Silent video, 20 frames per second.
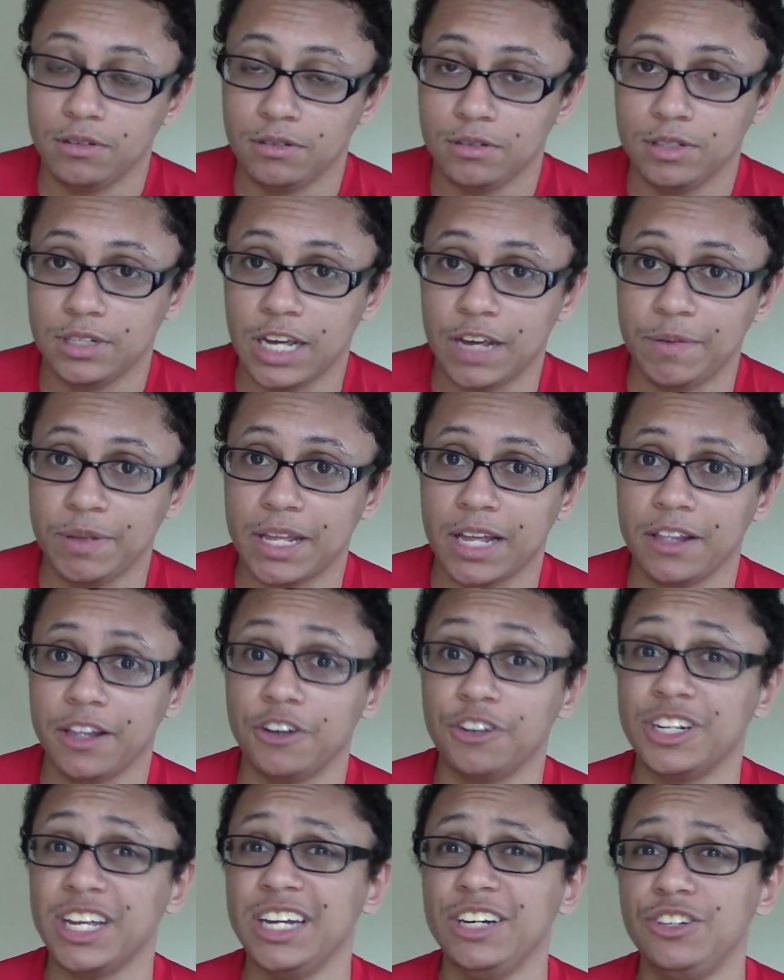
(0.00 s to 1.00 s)
gave me that
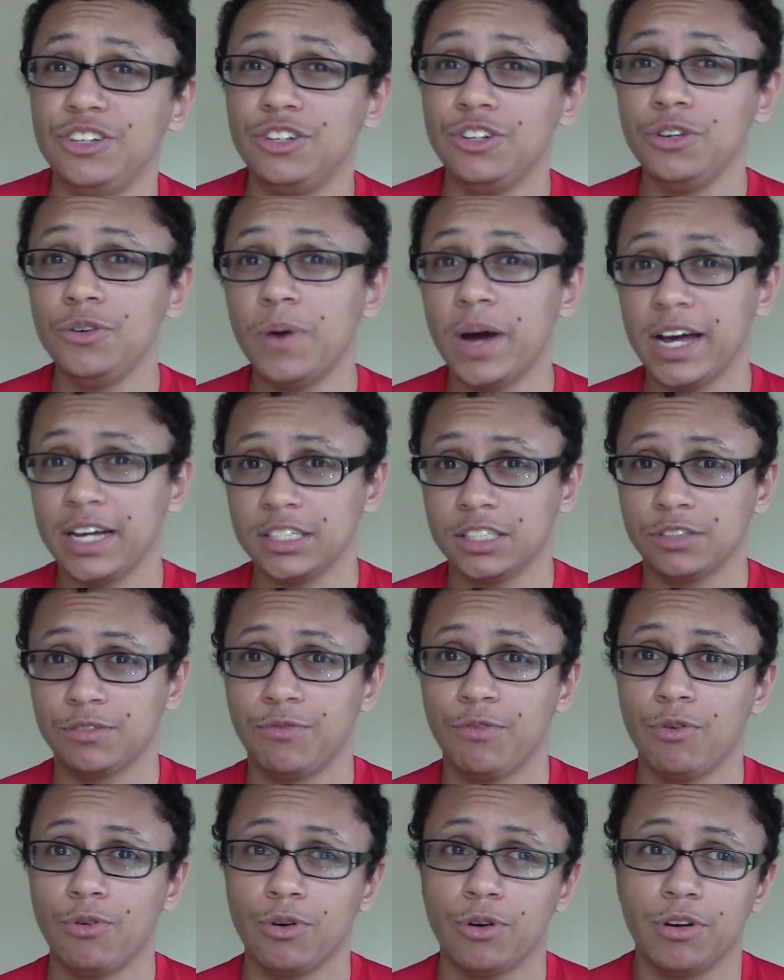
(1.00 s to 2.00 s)
letter. They do ask
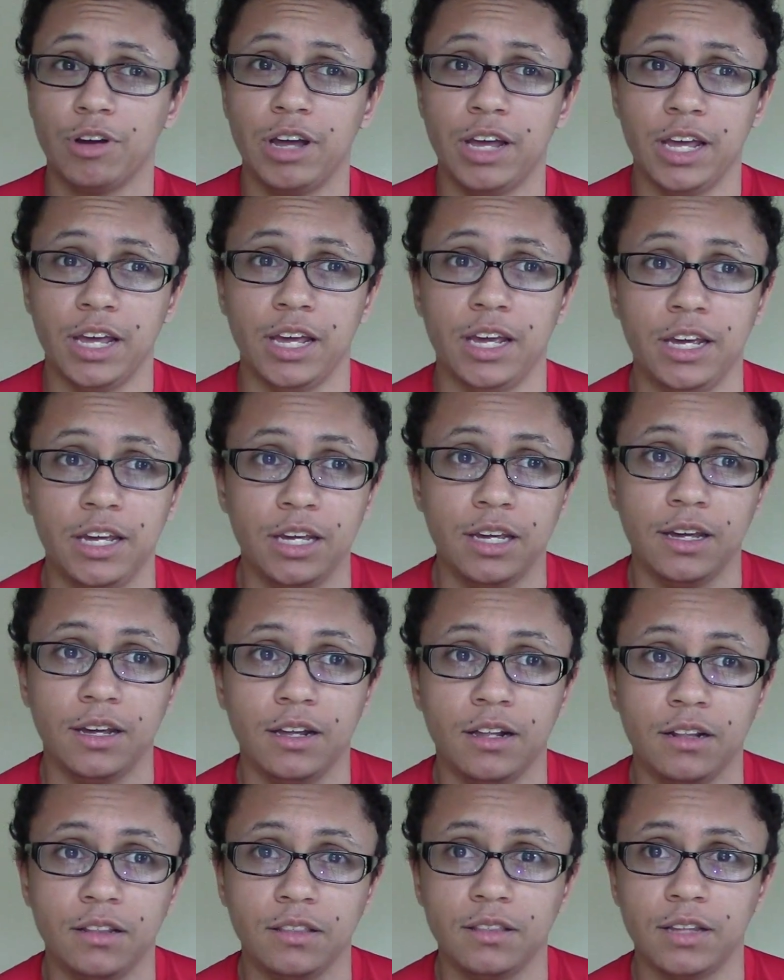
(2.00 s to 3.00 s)
for a
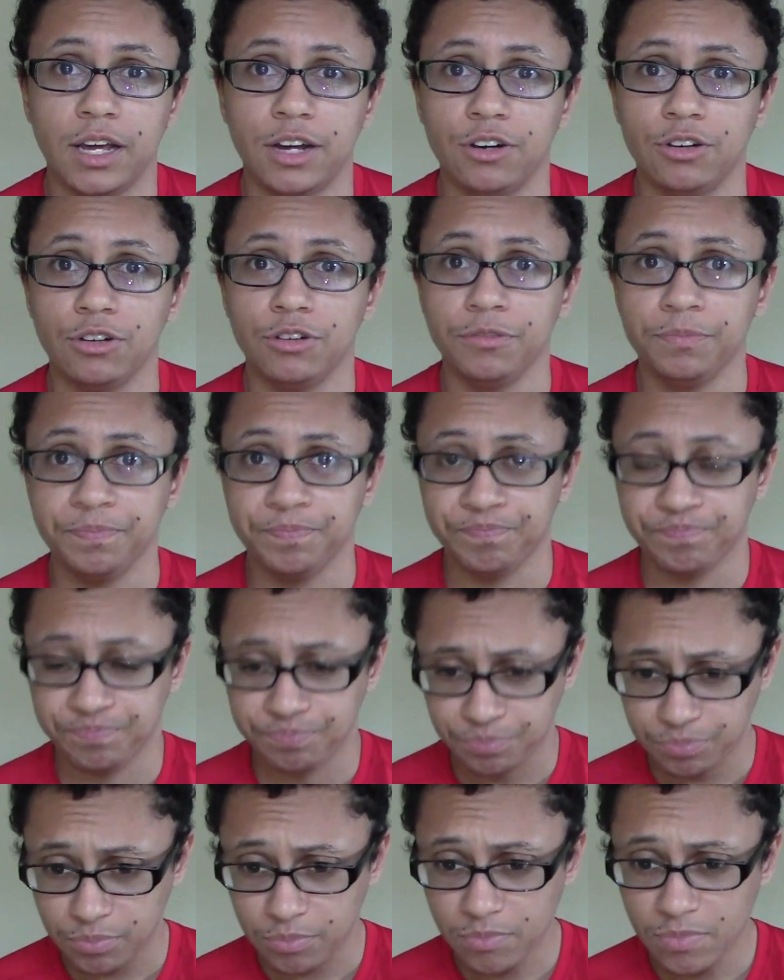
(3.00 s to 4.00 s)
letter
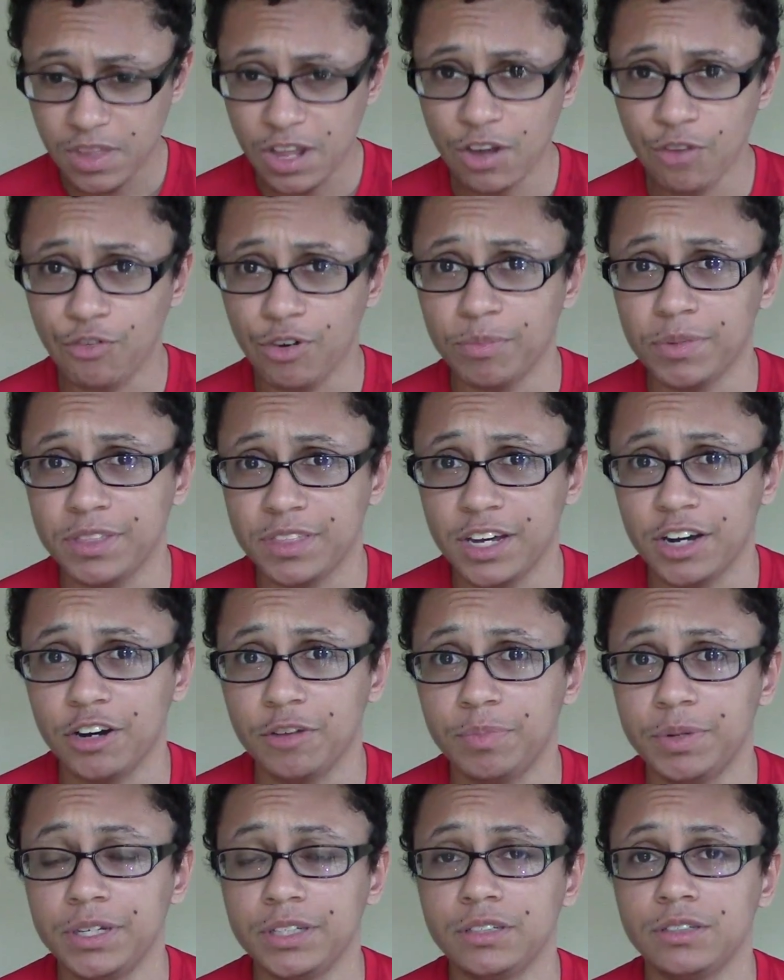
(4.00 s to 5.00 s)
from a
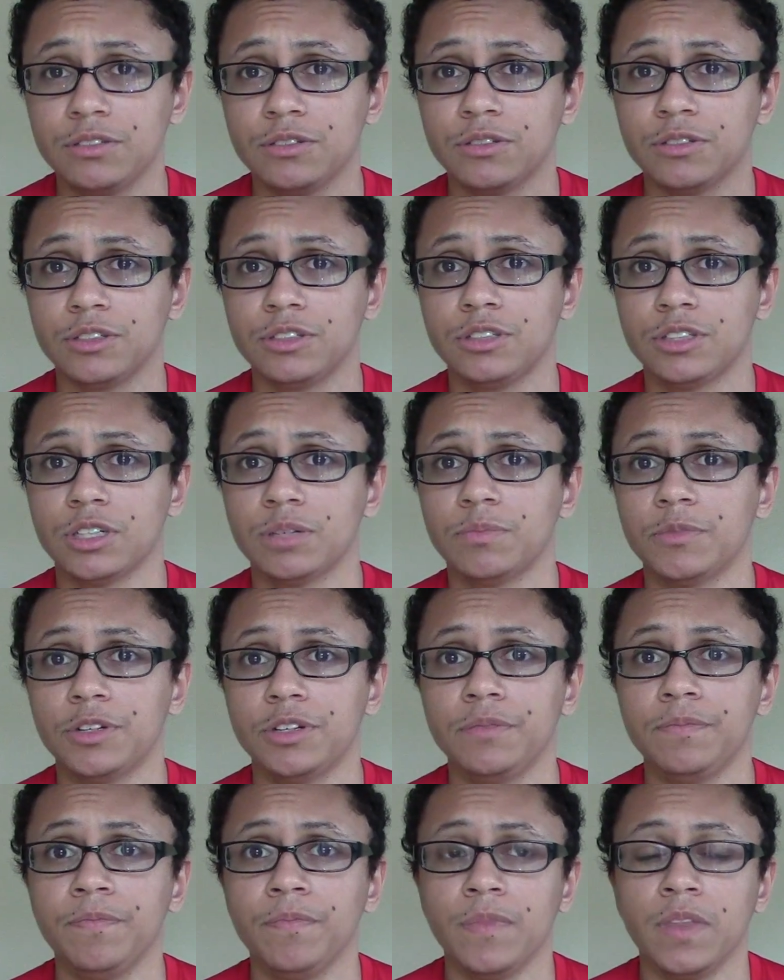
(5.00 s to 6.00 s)
therapist or someone,